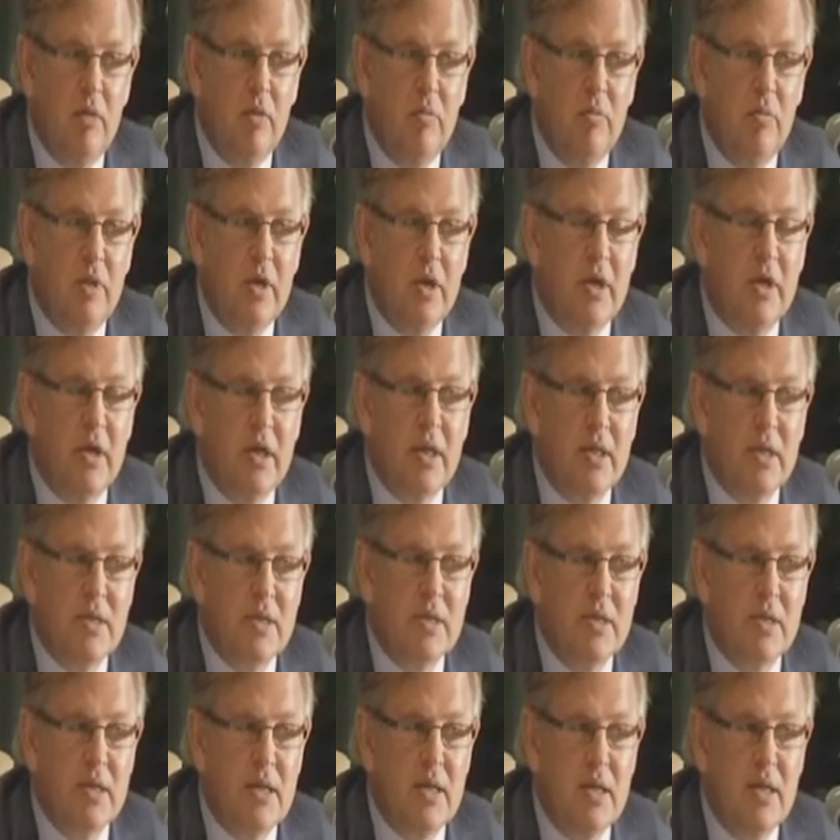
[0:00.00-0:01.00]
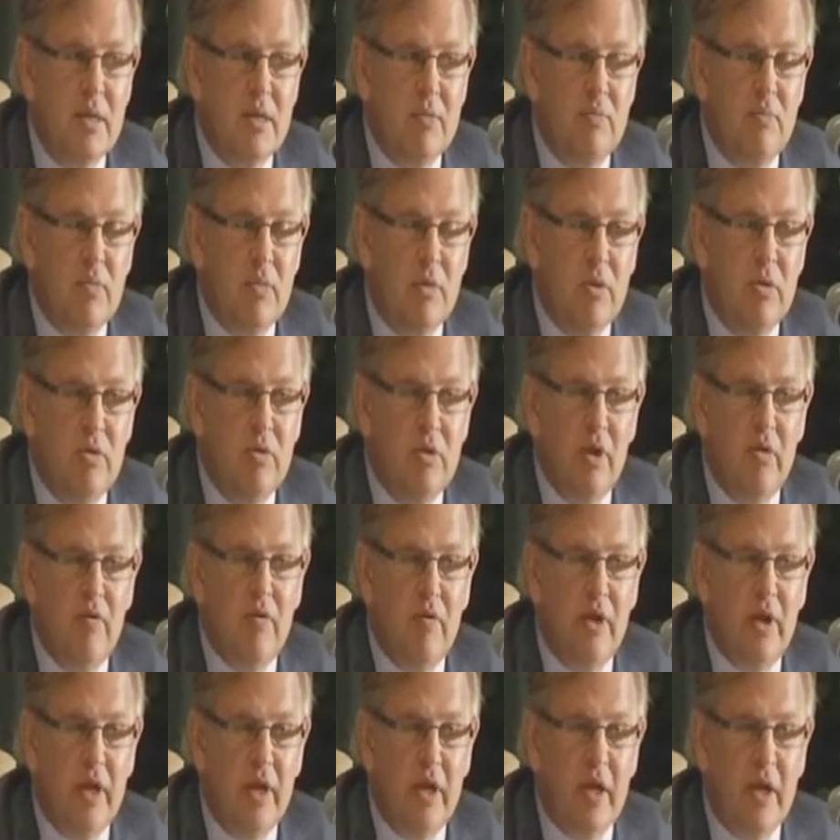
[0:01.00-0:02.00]
With an LLC, you
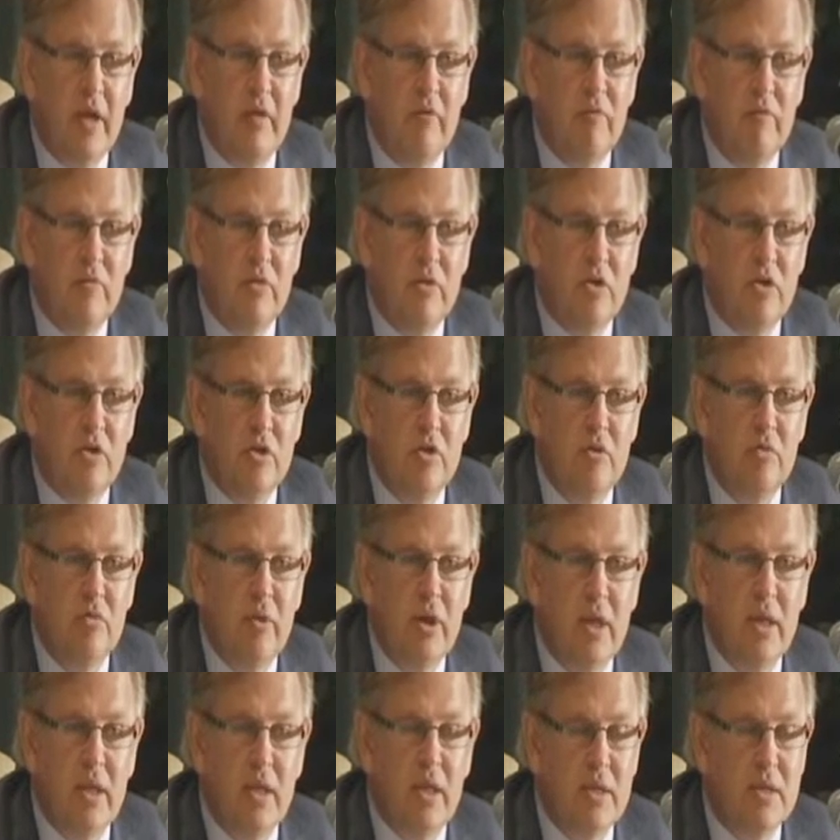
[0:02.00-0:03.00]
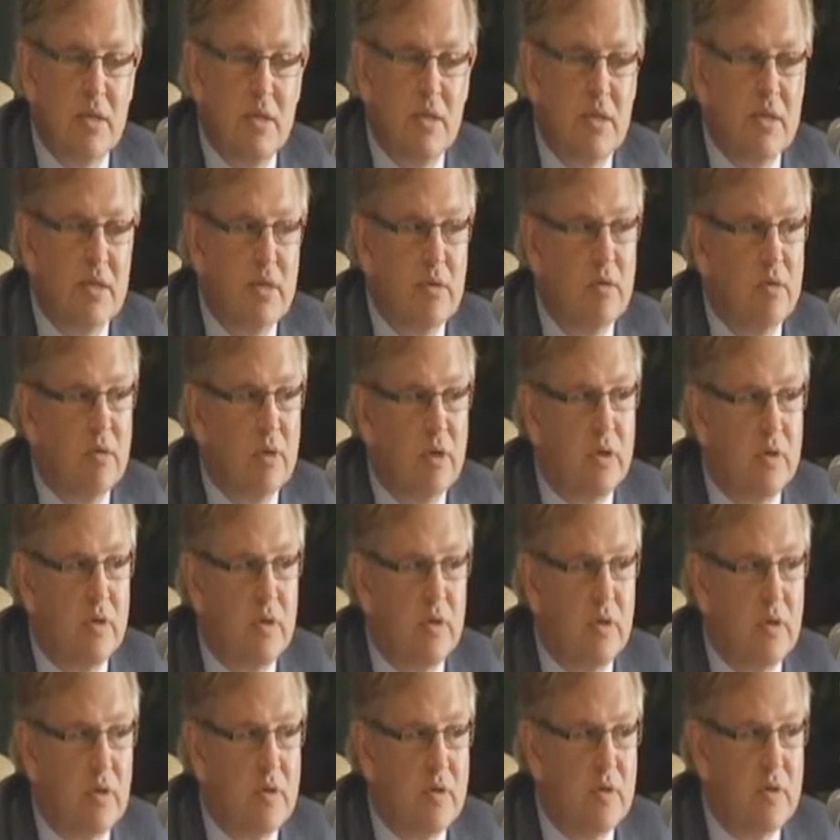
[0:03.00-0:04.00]
never have two LLCs look
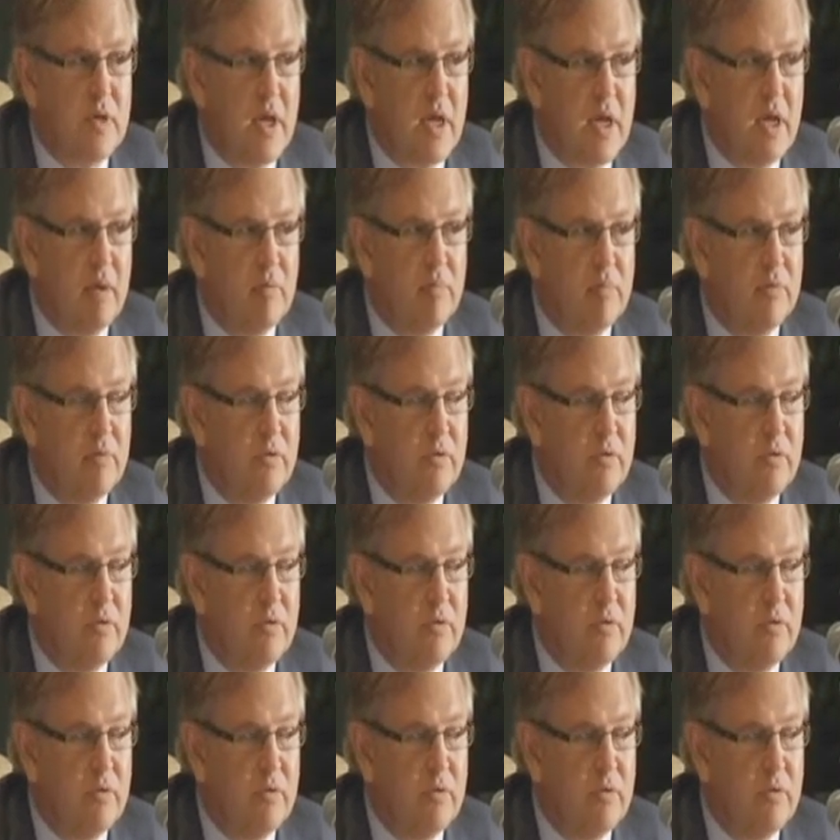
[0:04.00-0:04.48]
the same.